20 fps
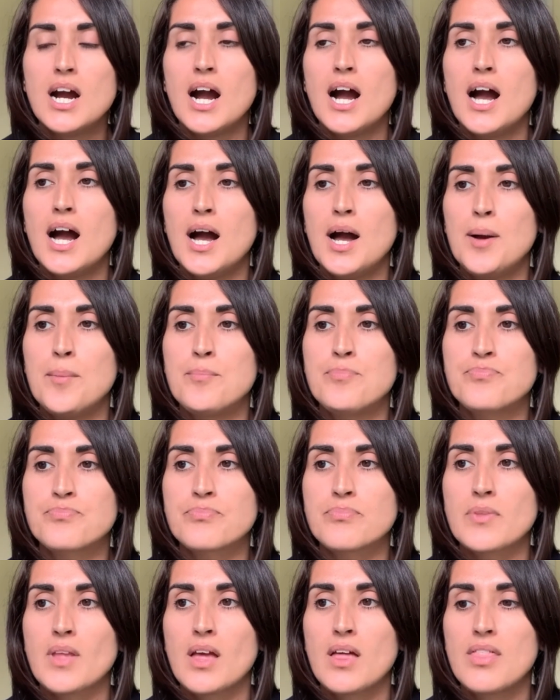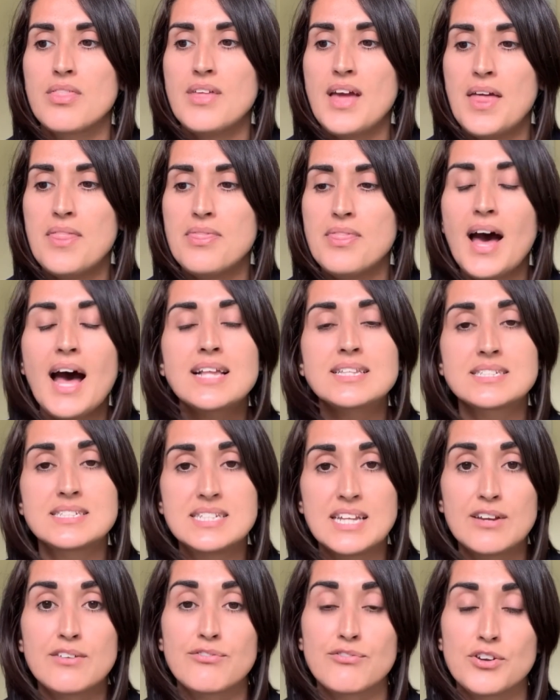Then that's
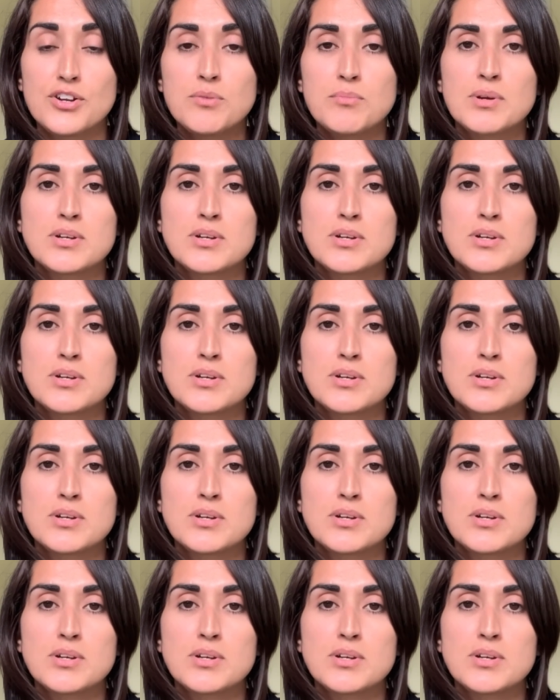different,